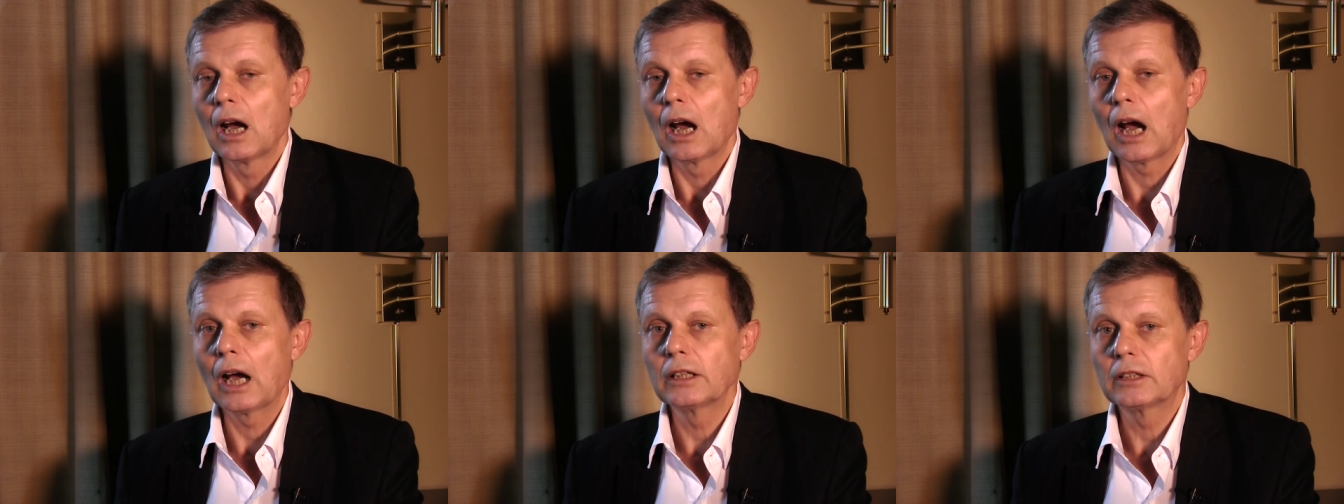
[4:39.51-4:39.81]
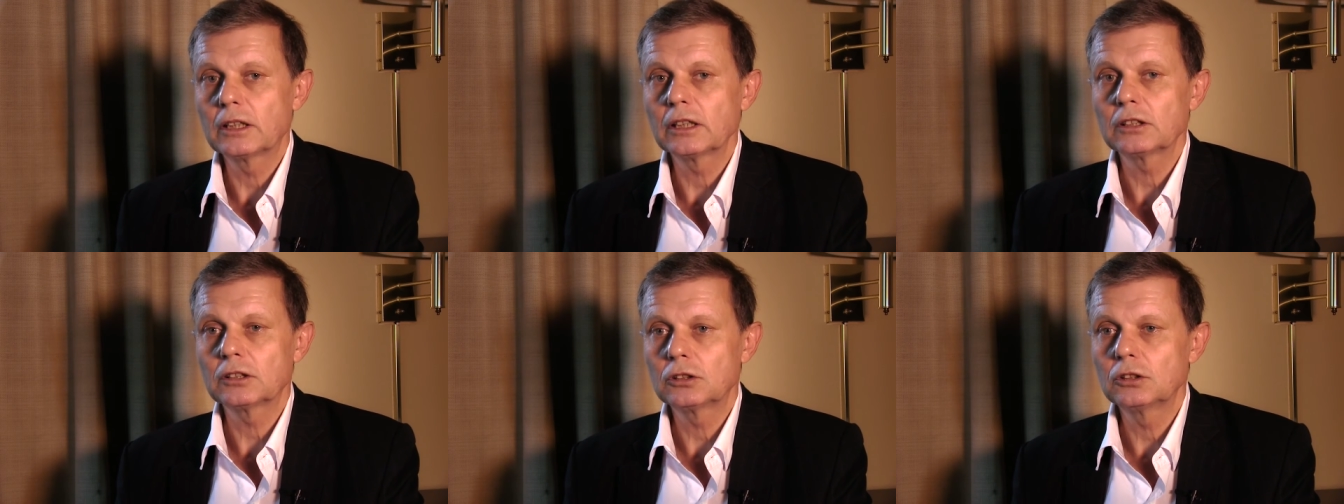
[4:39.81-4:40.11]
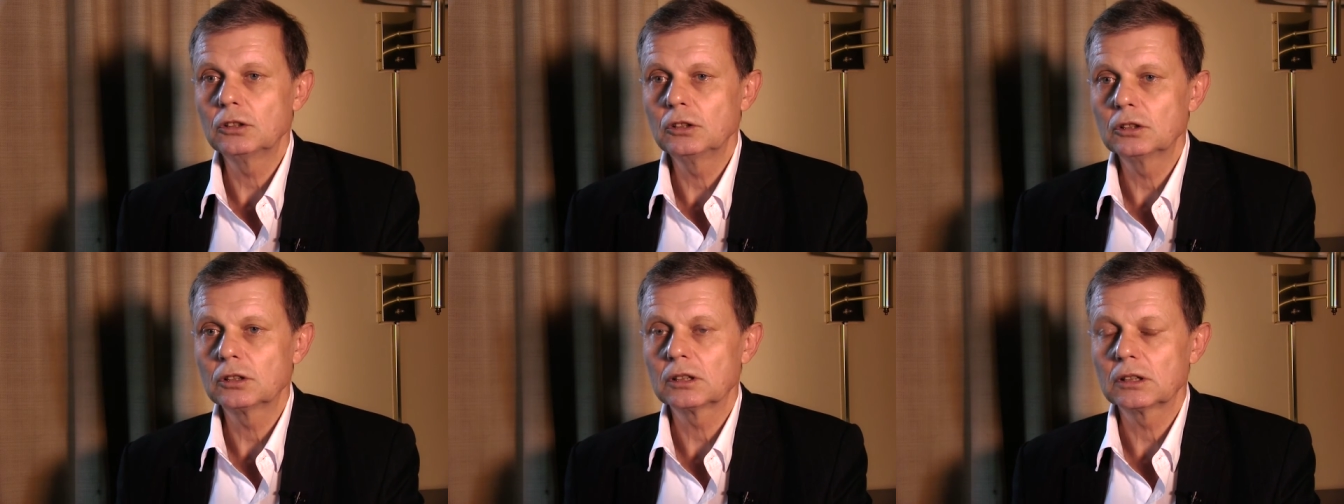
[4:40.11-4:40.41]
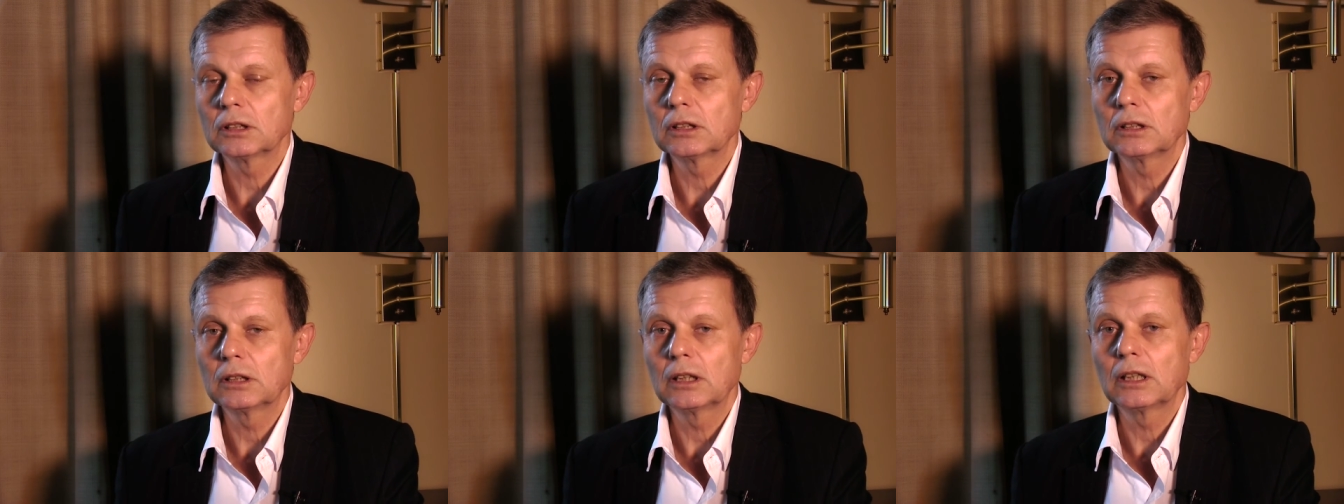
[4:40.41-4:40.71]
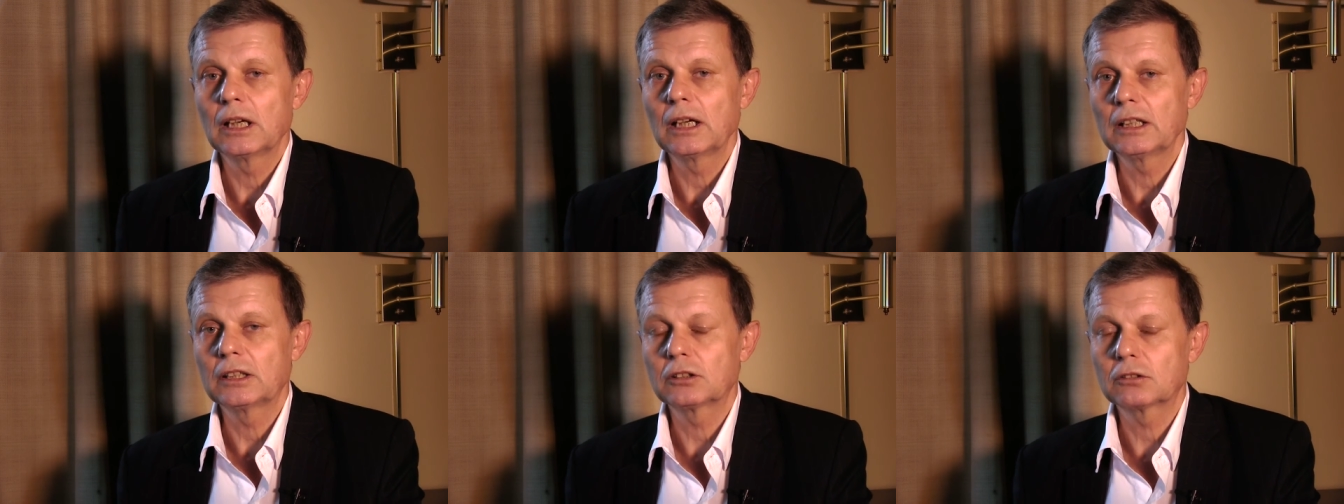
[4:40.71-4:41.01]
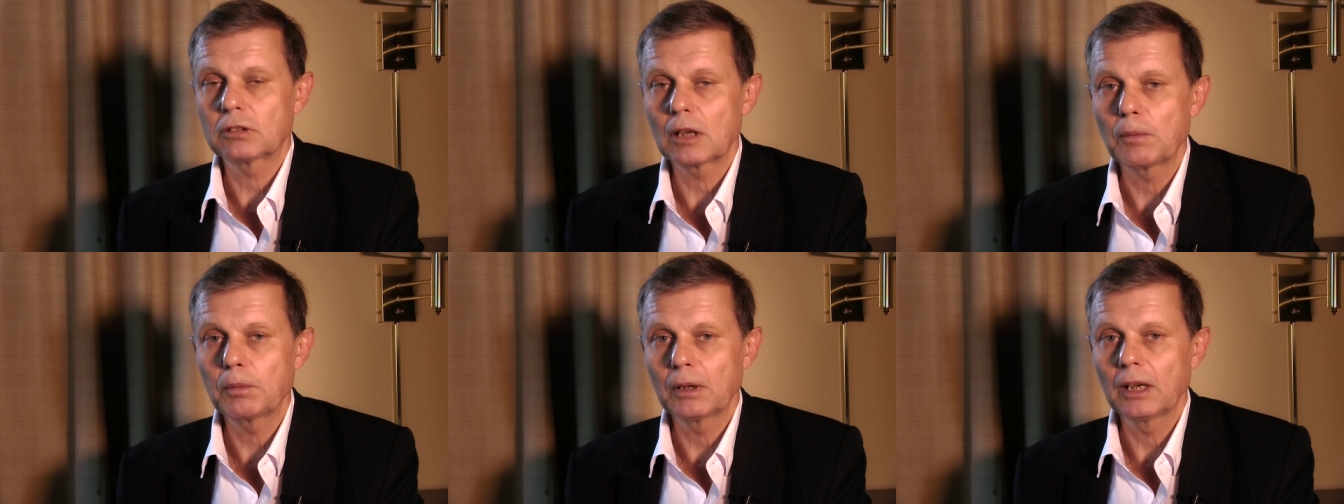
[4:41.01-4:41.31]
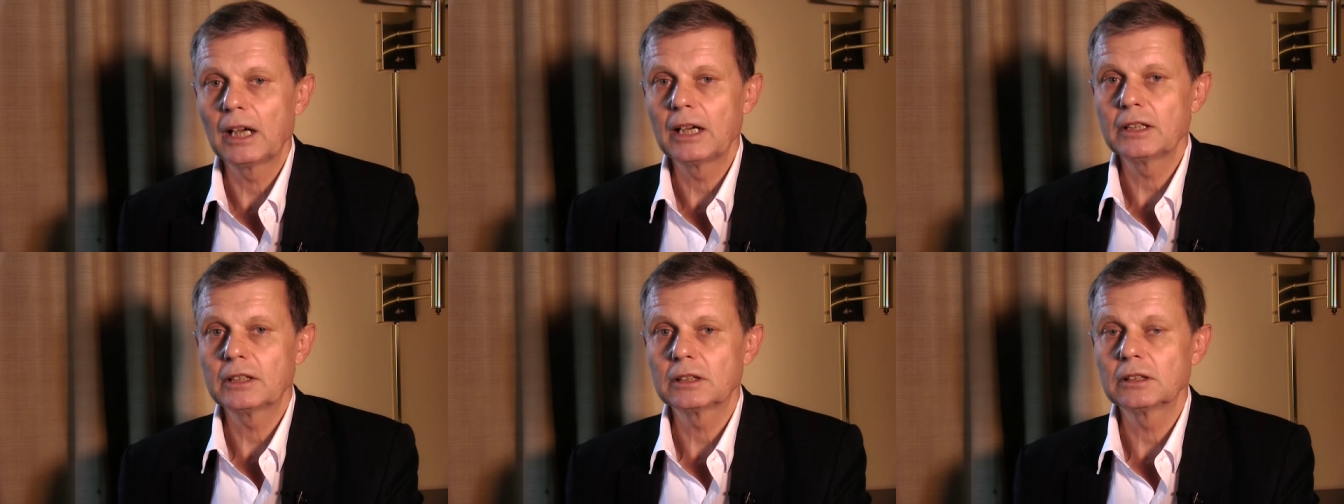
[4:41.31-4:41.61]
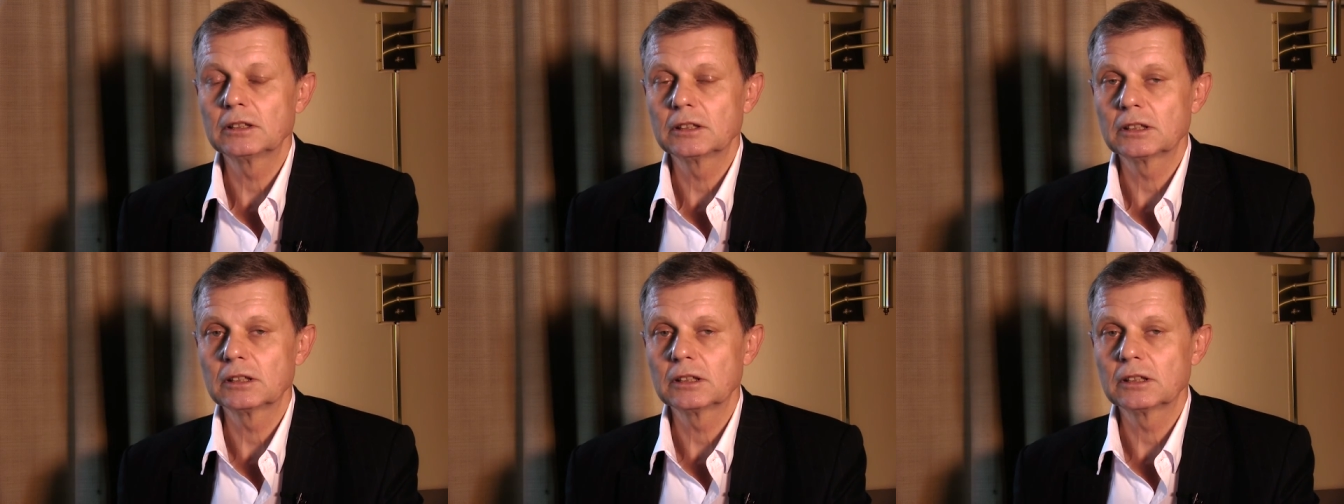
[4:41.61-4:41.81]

are just using extrapolations